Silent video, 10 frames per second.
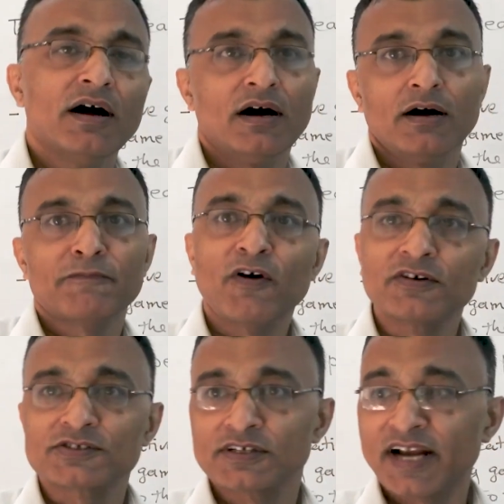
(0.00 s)

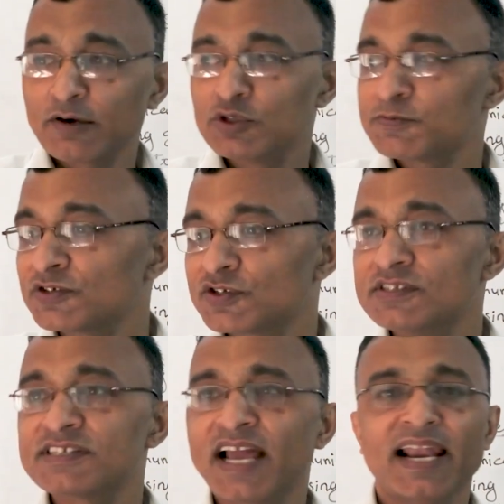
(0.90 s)
language
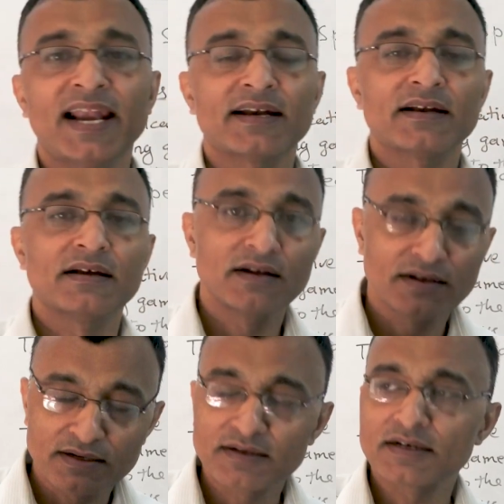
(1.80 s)
functions and
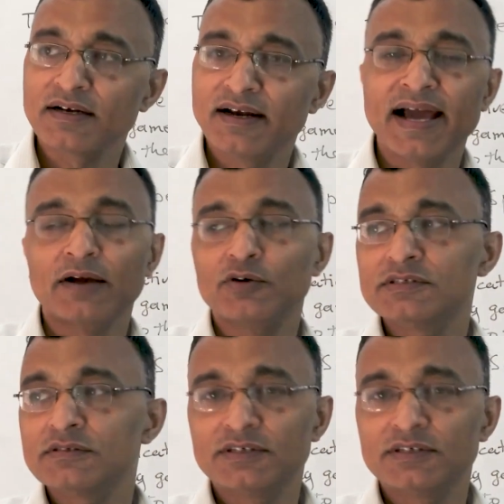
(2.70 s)
language,